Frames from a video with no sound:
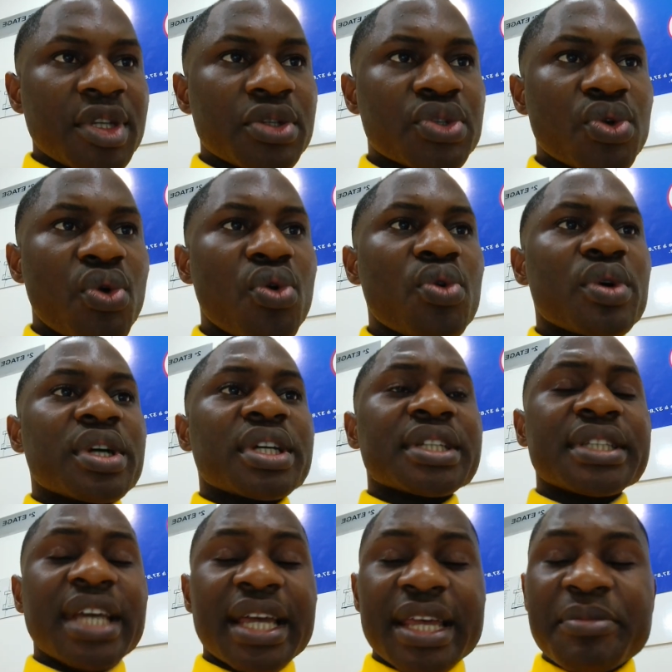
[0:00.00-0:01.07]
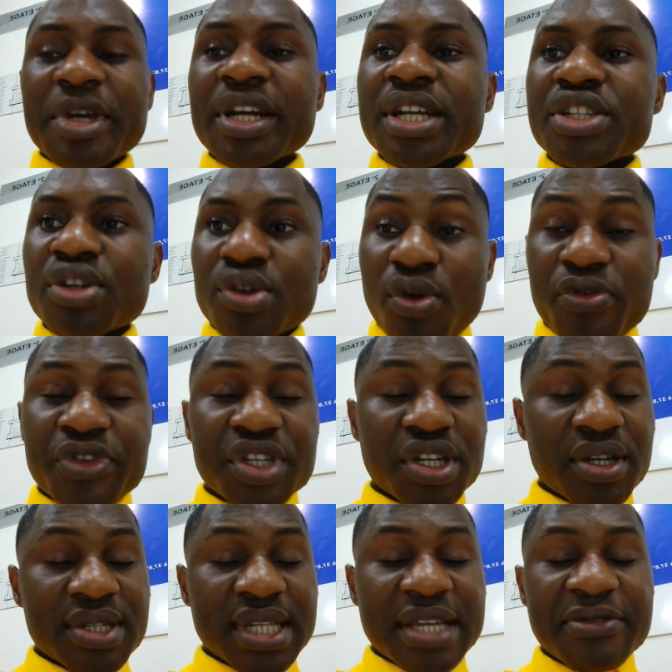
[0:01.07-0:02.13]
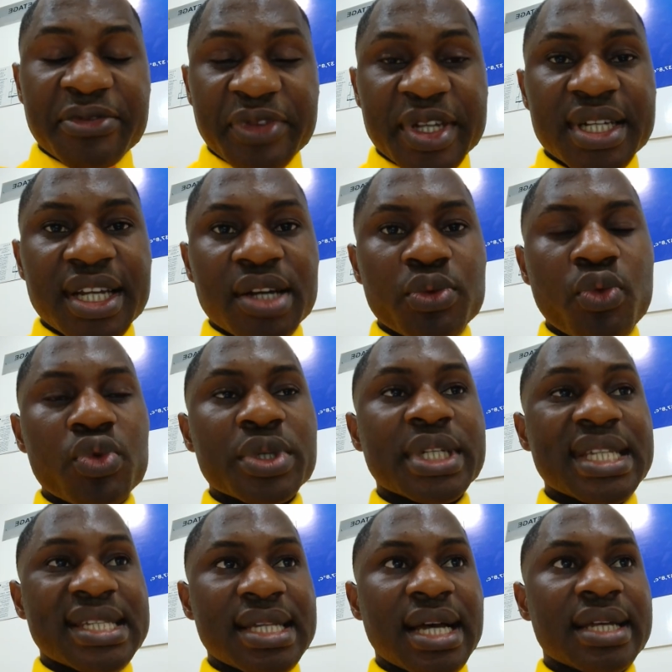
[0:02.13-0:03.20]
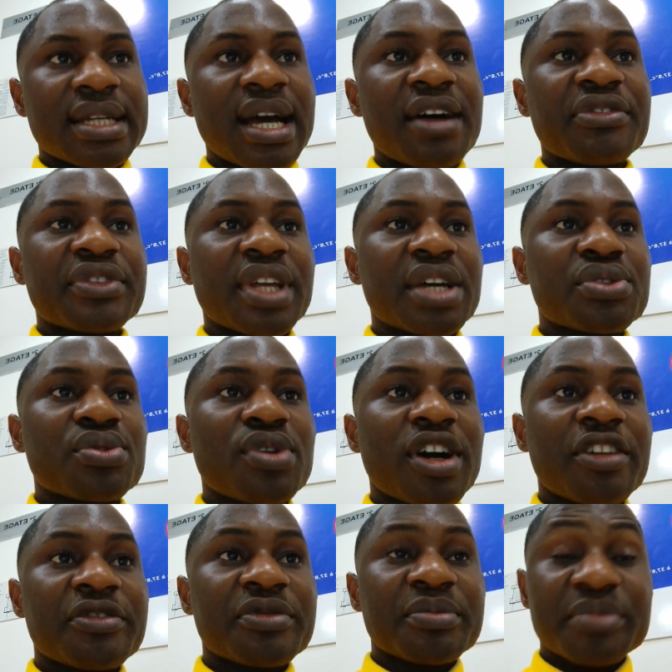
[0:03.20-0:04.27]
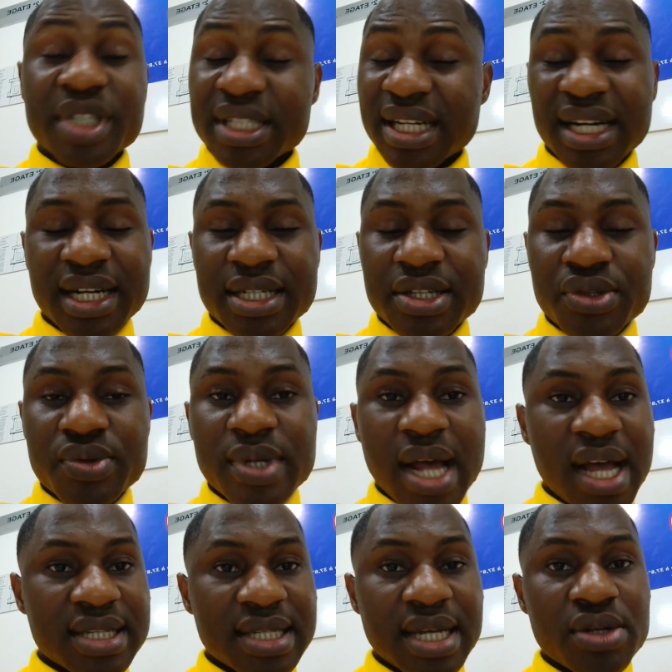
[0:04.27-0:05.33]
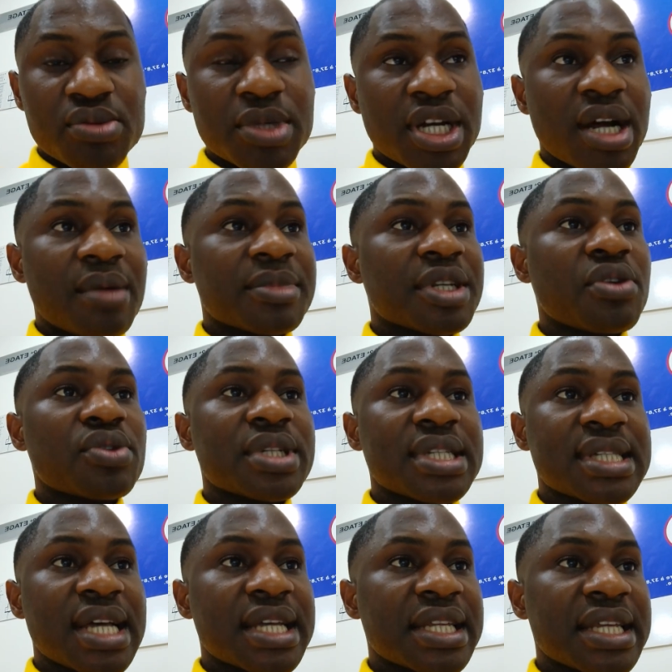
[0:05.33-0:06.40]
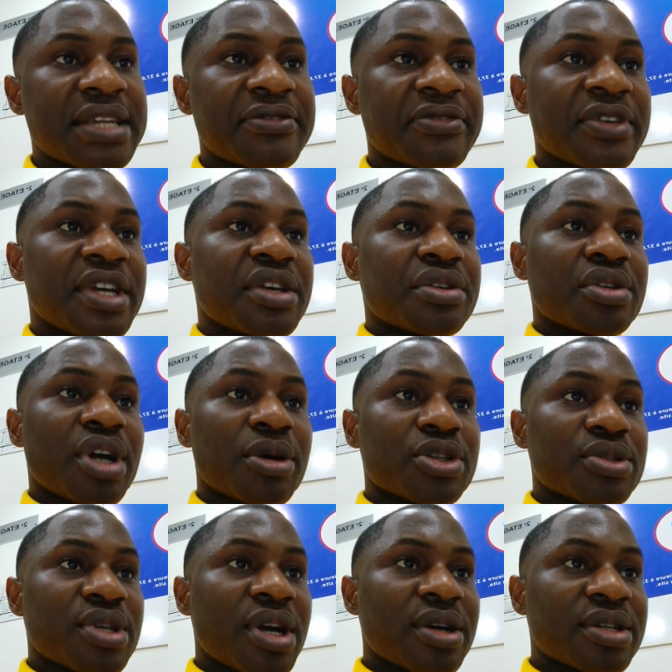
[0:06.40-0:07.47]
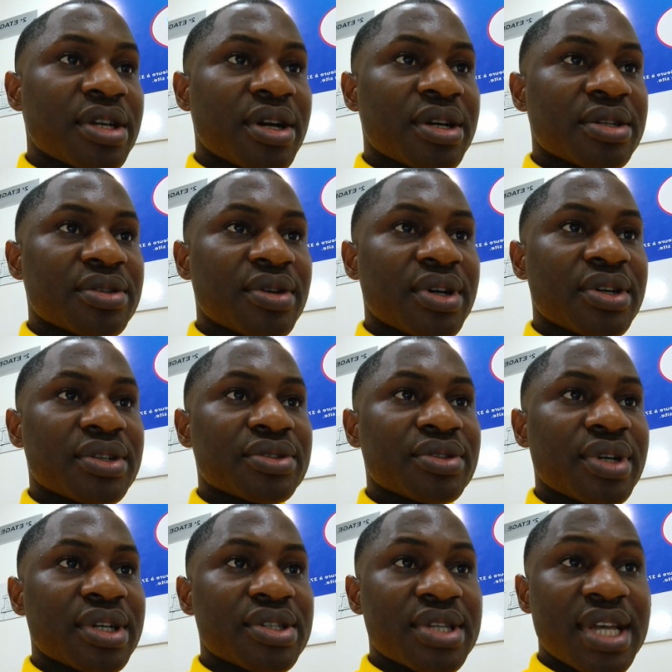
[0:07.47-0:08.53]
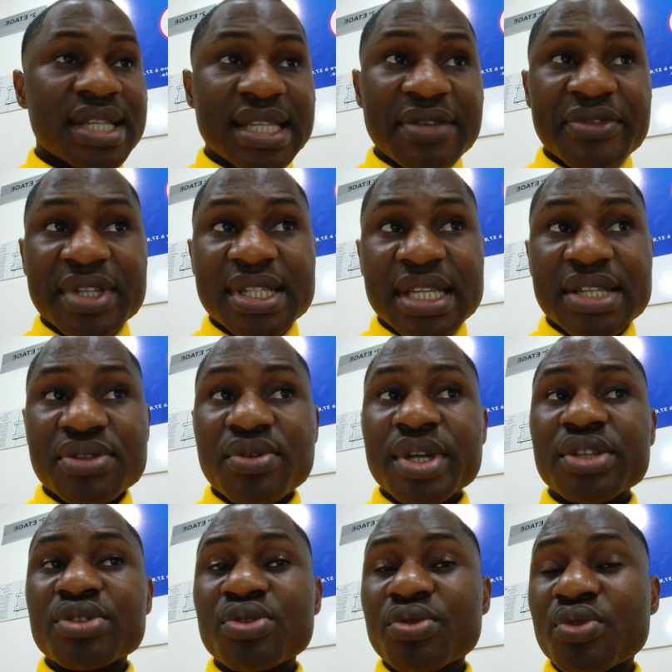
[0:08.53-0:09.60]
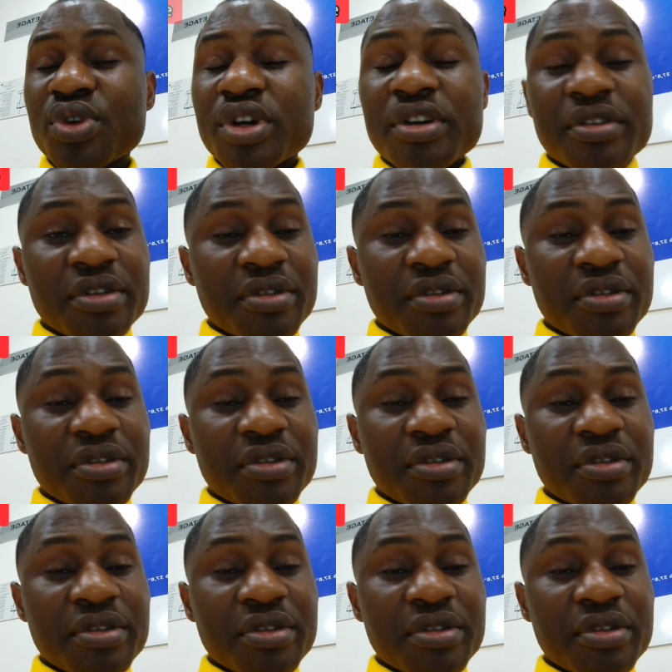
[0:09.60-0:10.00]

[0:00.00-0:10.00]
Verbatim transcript: So the immigration officials in Finland will decide, after you have been directed to the asylum camp, they will decide if your, your, your, your, your, your service is going to